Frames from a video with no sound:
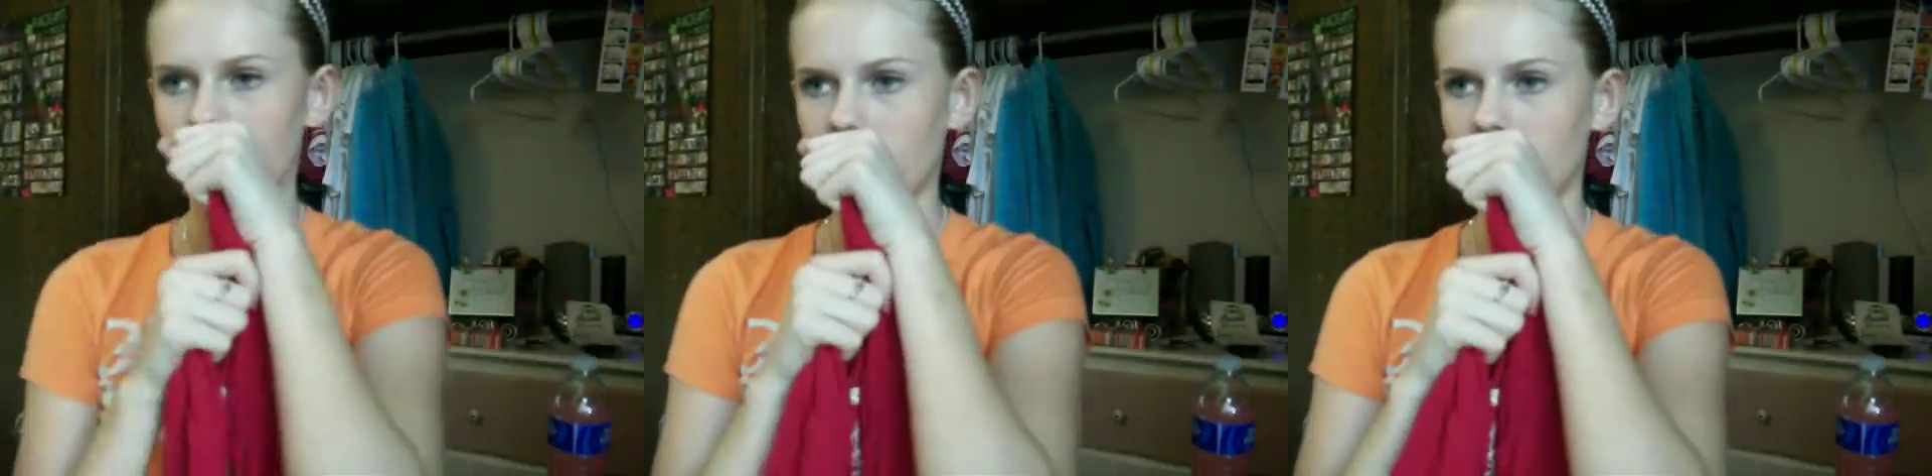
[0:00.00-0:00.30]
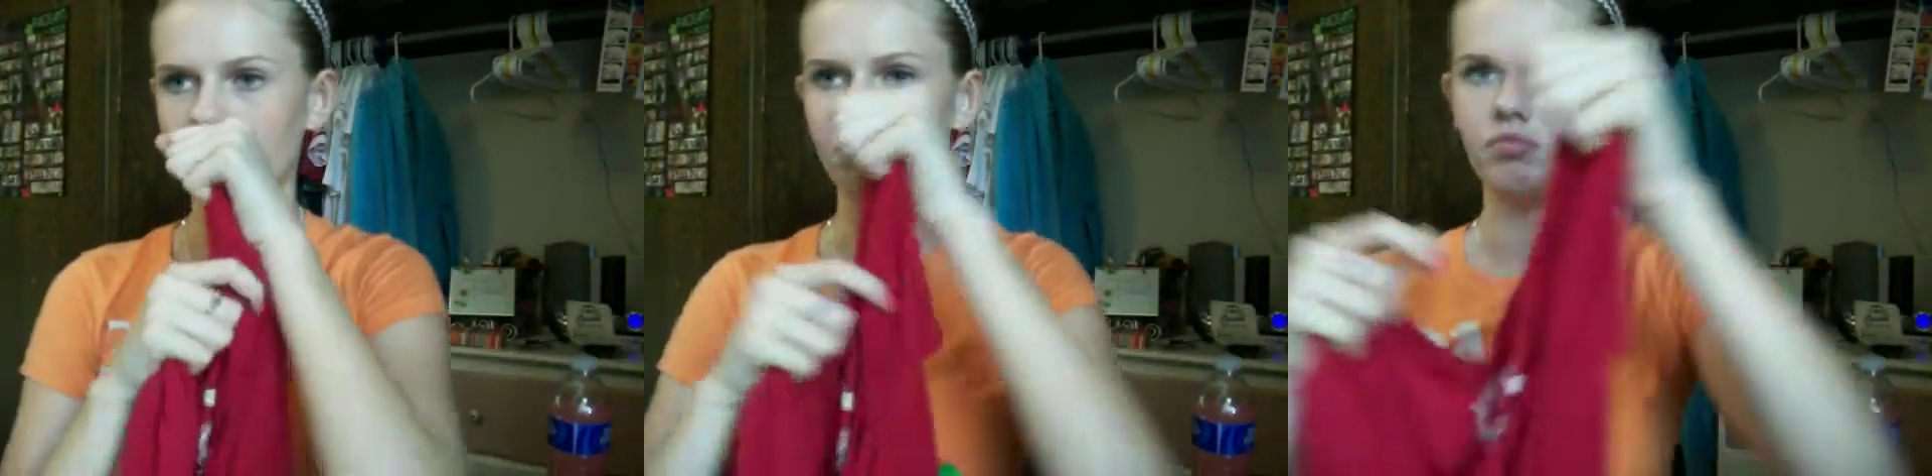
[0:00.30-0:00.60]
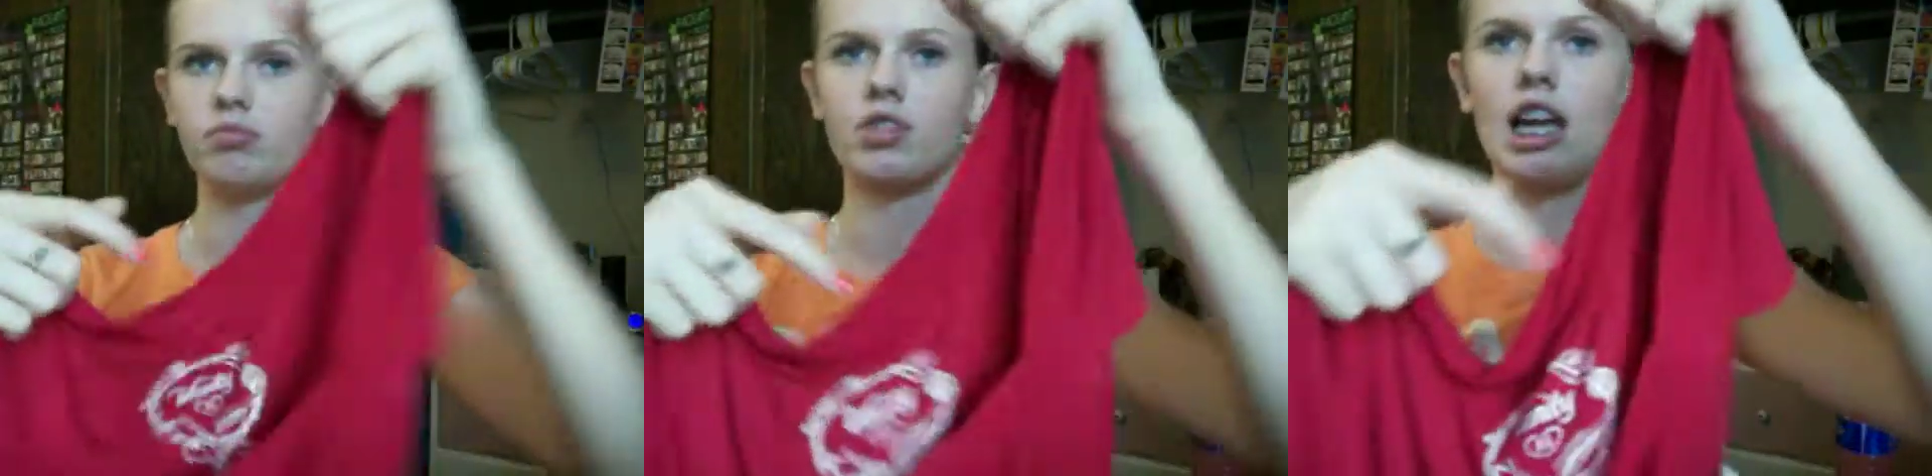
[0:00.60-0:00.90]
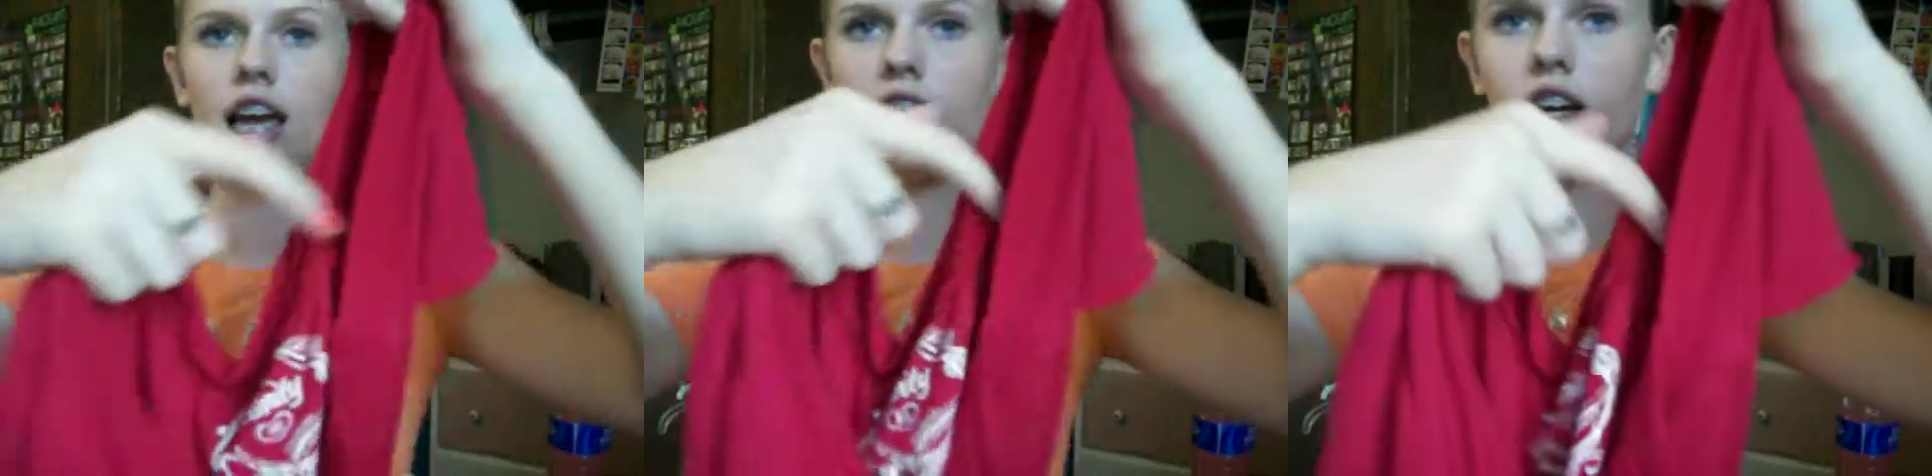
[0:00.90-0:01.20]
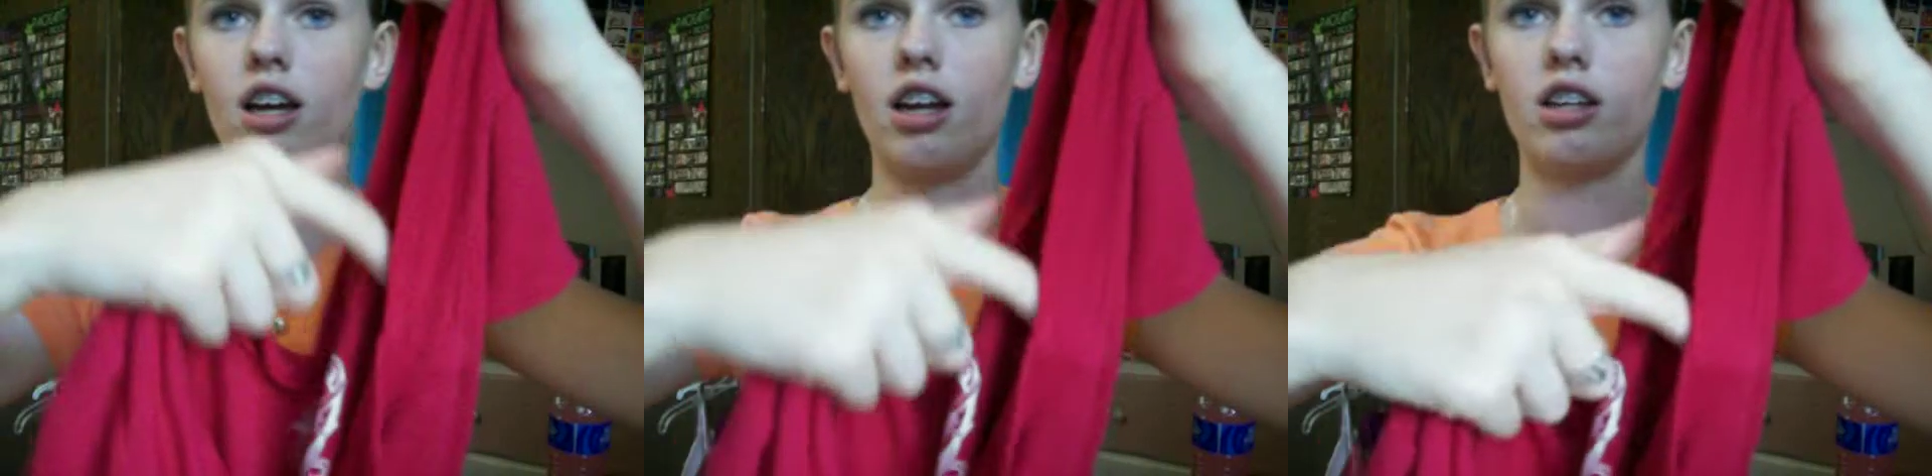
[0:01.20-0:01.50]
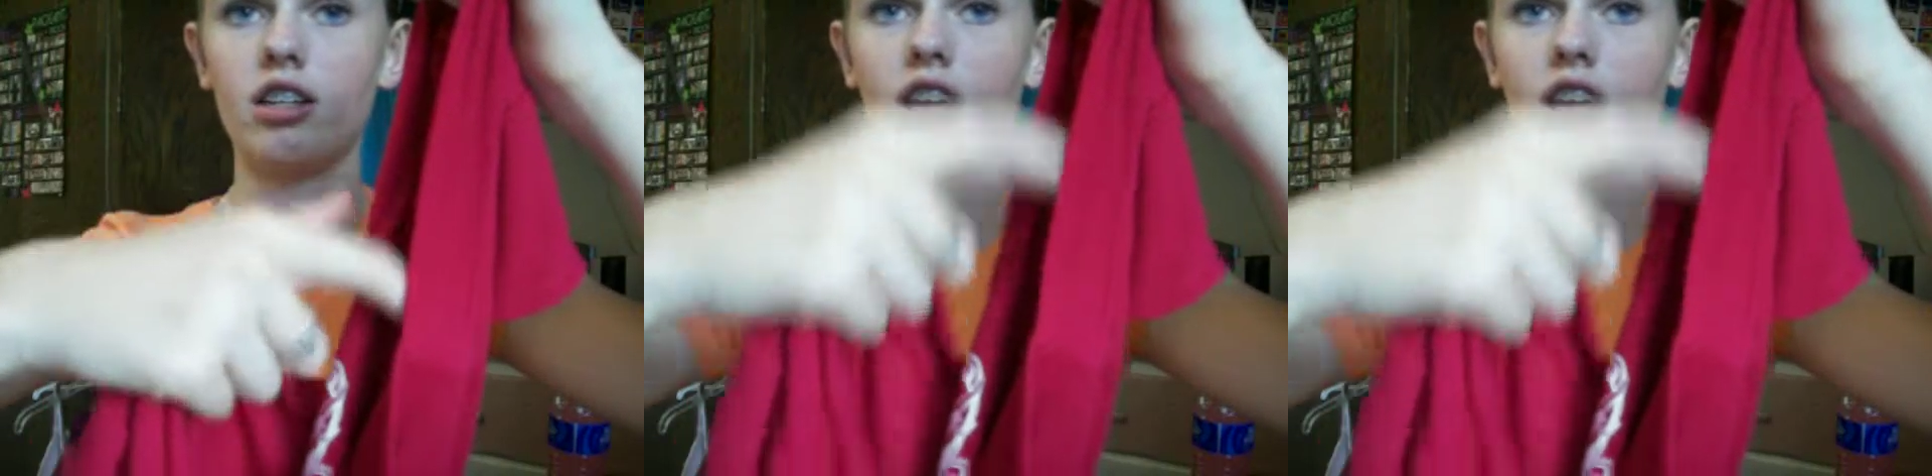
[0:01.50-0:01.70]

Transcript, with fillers: and